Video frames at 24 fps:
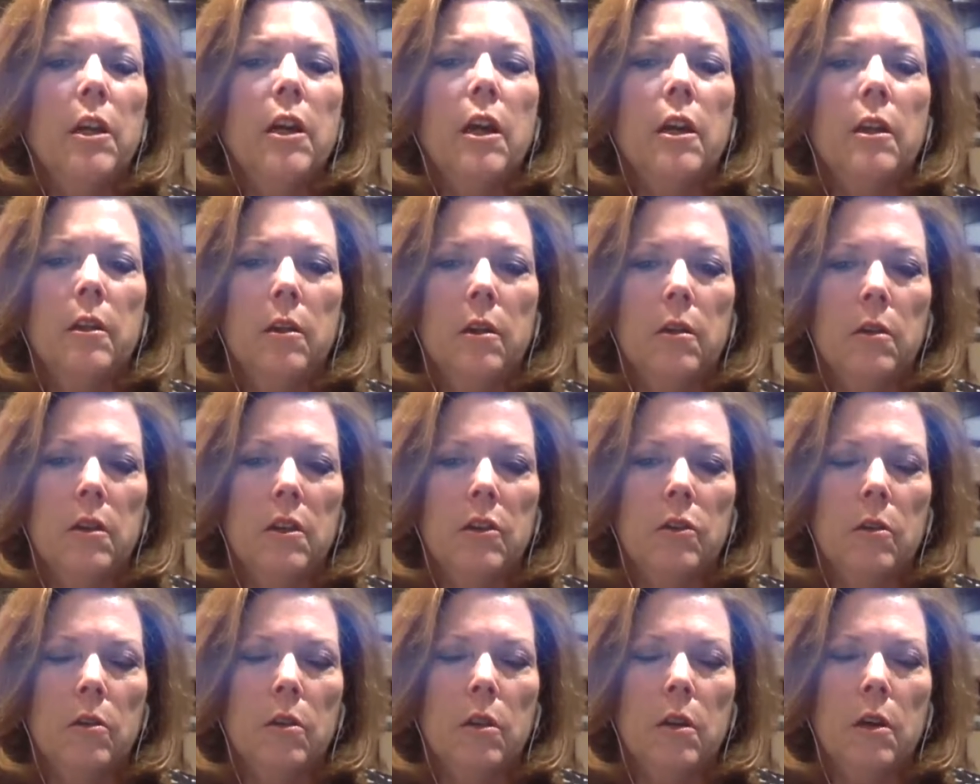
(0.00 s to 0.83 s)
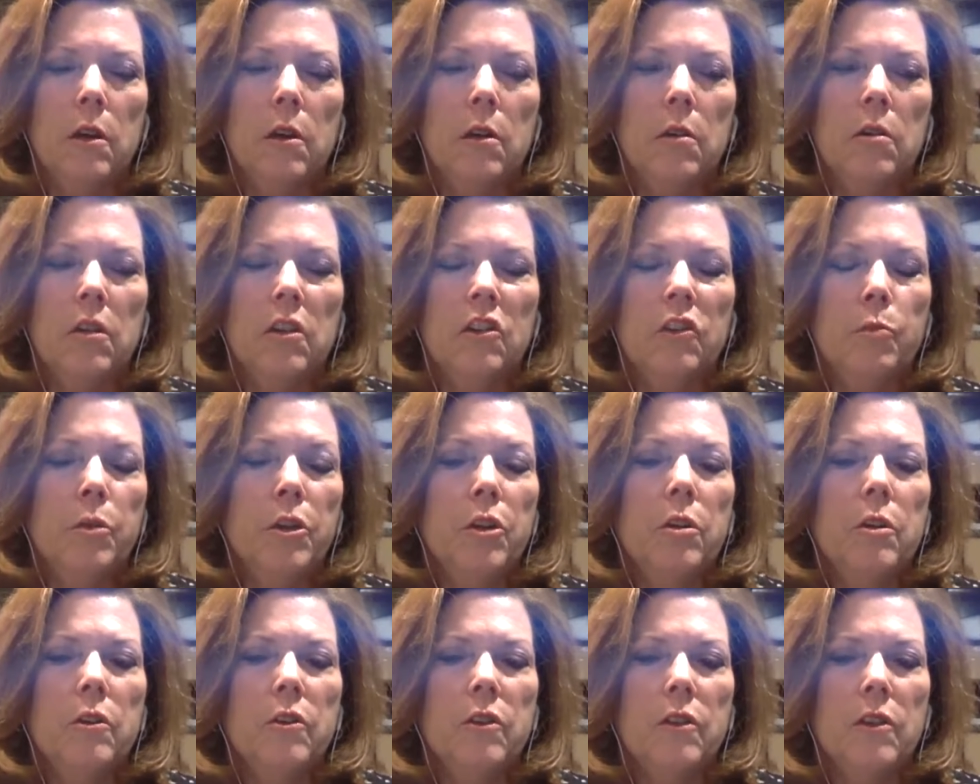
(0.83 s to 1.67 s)
and they're
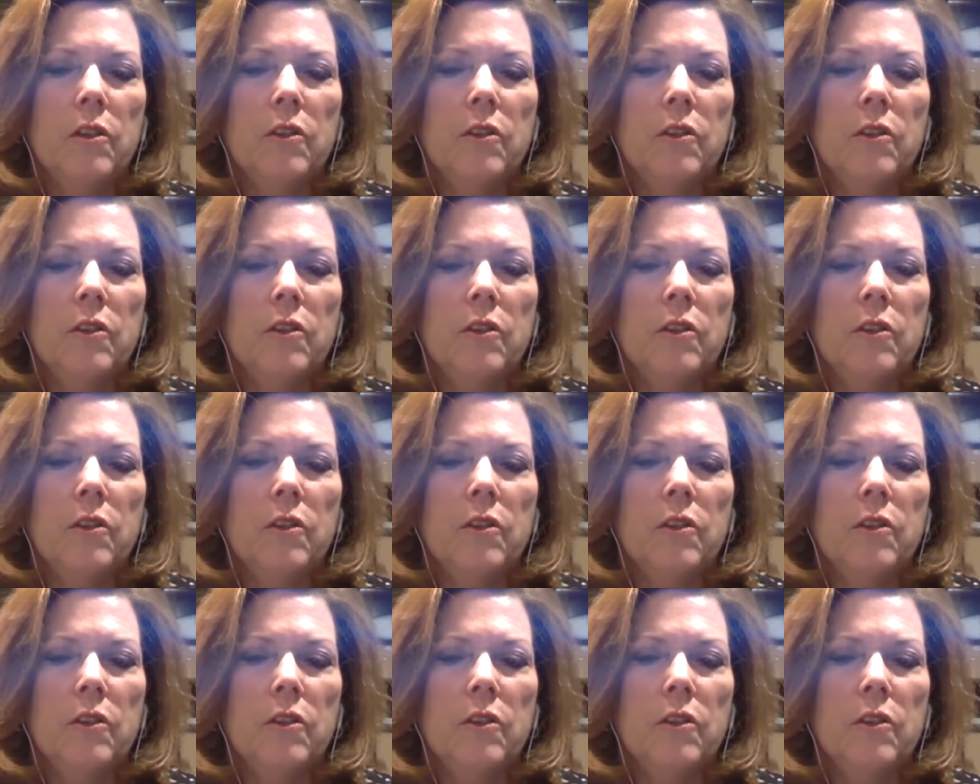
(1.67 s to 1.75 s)
experiencing